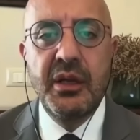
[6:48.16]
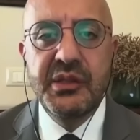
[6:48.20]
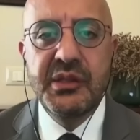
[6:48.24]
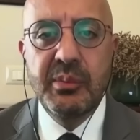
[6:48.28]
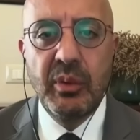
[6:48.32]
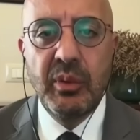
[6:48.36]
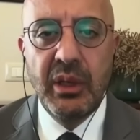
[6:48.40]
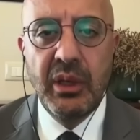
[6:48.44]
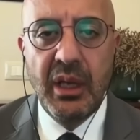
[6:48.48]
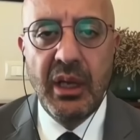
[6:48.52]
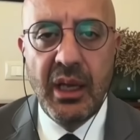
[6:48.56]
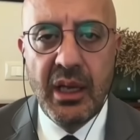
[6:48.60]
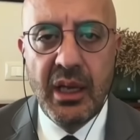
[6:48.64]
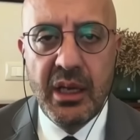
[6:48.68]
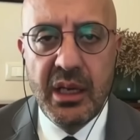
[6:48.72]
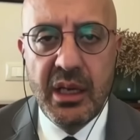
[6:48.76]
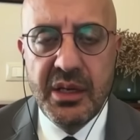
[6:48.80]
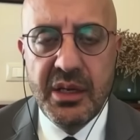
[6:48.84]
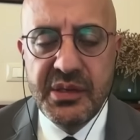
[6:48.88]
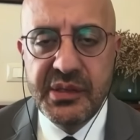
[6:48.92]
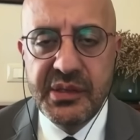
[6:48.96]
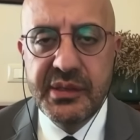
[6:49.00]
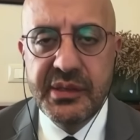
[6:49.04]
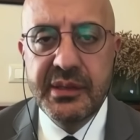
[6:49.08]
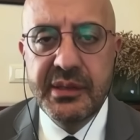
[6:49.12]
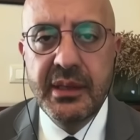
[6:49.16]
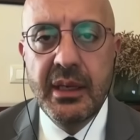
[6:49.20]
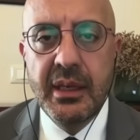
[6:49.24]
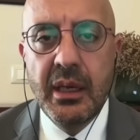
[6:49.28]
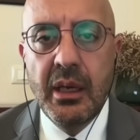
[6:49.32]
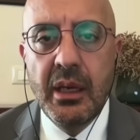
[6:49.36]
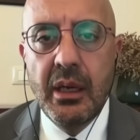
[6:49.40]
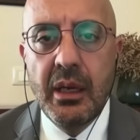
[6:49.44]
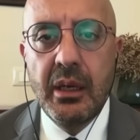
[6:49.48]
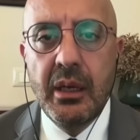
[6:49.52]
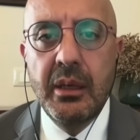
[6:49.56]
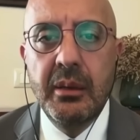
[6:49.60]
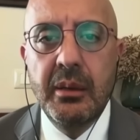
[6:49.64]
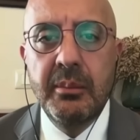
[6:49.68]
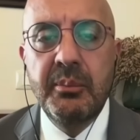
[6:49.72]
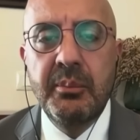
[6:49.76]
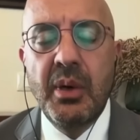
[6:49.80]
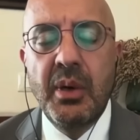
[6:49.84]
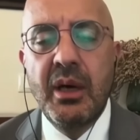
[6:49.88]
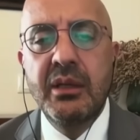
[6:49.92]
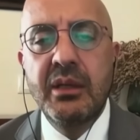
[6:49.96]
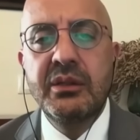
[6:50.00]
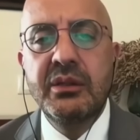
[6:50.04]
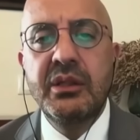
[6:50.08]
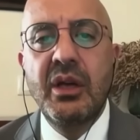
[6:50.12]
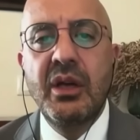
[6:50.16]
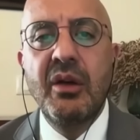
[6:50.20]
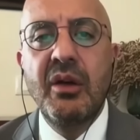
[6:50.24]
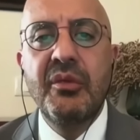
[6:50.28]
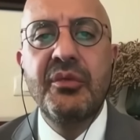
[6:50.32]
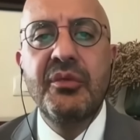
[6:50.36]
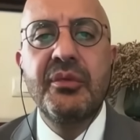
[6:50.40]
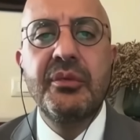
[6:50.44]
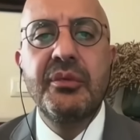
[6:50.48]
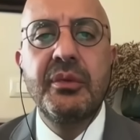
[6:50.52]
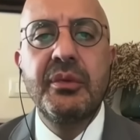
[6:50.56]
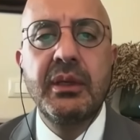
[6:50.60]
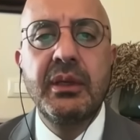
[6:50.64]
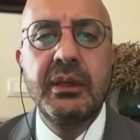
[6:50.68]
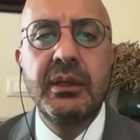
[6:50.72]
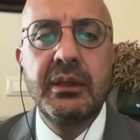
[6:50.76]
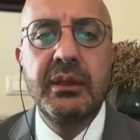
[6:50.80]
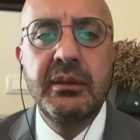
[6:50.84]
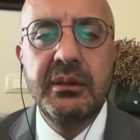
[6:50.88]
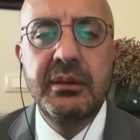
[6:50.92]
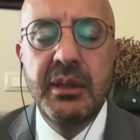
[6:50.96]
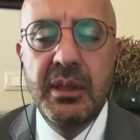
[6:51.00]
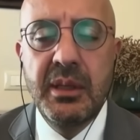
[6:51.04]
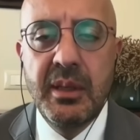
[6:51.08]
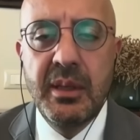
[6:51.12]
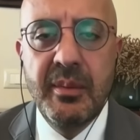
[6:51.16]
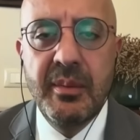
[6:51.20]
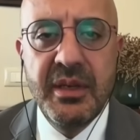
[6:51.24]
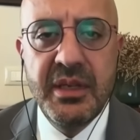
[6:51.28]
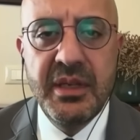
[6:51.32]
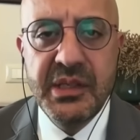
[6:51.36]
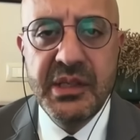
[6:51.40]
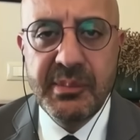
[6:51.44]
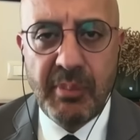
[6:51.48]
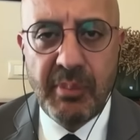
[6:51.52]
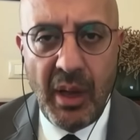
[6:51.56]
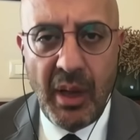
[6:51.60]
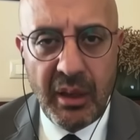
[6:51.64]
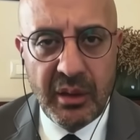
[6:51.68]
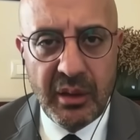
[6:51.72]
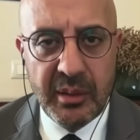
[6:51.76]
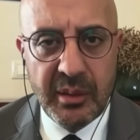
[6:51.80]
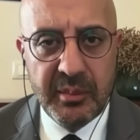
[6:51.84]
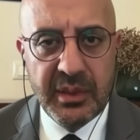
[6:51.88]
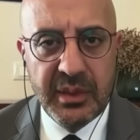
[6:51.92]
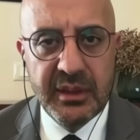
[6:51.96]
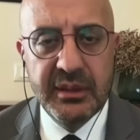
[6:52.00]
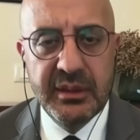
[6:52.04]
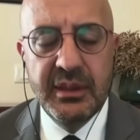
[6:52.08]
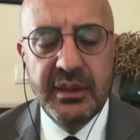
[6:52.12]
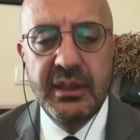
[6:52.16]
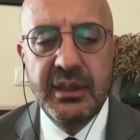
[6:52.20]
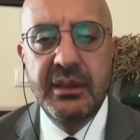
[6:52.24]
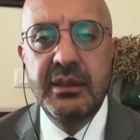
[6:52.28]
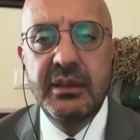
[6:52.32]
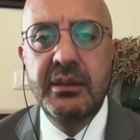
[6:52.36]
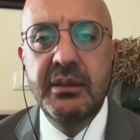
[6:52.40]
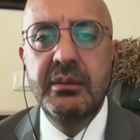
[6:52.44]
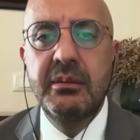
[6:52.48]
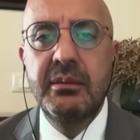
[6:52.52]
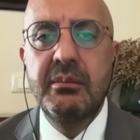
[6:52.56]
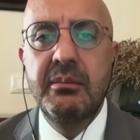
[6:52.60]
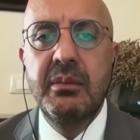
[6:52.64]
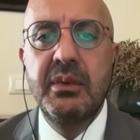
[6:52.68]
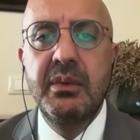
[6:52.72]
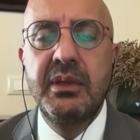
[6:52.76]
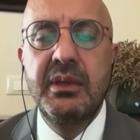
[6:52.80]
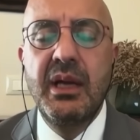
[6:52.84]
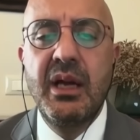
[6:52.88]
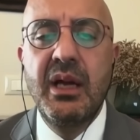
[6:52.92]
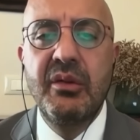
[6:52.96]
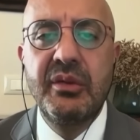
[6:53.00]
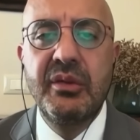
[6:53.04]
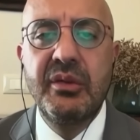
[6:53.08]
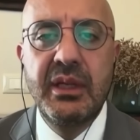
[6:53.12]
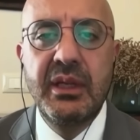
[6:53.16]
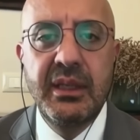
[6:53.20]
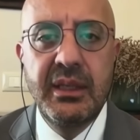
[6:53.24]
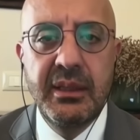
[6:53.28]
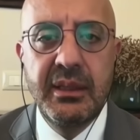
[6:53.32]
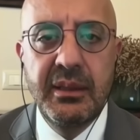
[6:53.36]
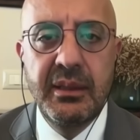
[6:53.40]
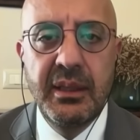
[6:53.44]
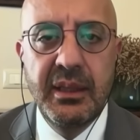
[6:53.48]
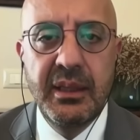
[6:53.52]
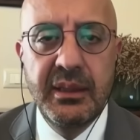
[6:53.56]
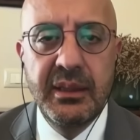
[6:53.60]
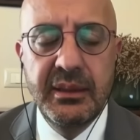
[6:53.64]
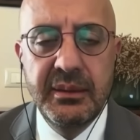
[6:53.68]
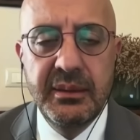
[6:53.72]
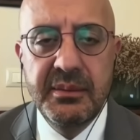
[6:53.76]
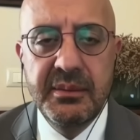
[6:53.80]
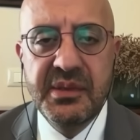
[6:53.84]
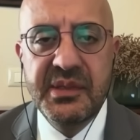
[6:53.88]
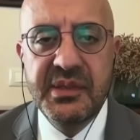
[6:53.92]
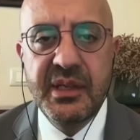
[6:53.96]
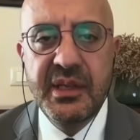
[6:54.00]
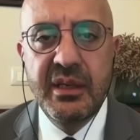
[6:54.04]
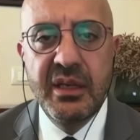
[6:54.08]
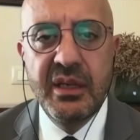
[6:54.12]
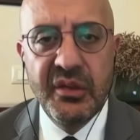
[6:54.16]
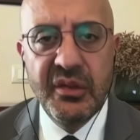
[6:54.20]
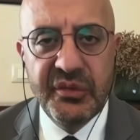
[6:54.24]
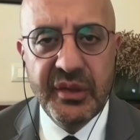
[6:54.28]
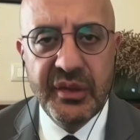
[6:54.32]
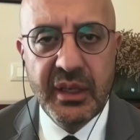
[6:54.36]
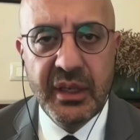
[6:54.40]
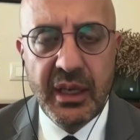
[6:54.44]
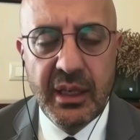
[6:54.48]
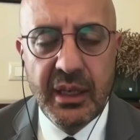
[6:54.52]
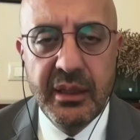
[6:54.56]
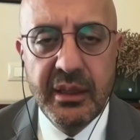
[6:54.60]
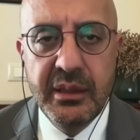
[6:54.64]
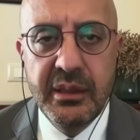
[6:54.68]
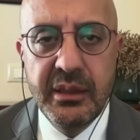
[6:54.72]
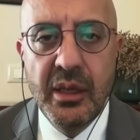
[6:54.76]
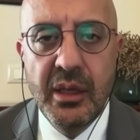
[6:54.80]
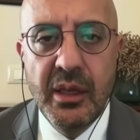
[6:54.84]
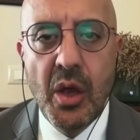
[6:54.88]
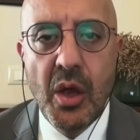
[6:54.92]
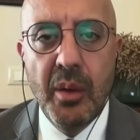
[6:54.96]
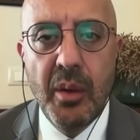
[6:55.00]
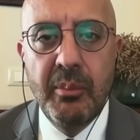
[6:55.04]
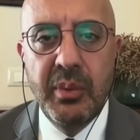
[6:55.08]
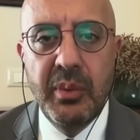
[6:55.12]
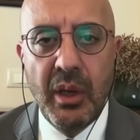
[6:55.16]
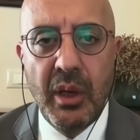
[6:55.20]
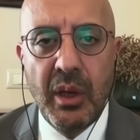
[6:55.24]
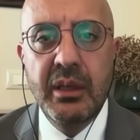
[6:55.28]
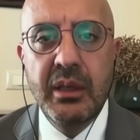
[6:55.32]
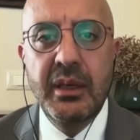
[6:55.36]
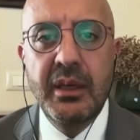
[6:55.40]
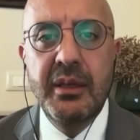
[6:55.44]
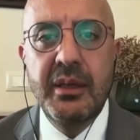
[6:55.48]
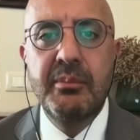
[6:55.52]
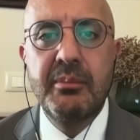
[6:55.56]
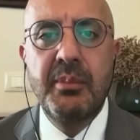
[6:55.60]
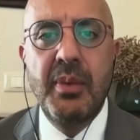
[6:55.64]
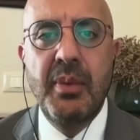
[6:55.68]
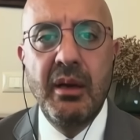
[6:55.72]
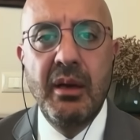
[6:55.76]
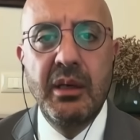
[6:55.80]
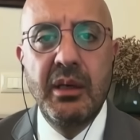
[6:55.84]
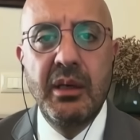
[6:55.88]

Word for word: Hezbollah is uh, part of uh, the Lebanese parliament. They're, they have a, a significant block in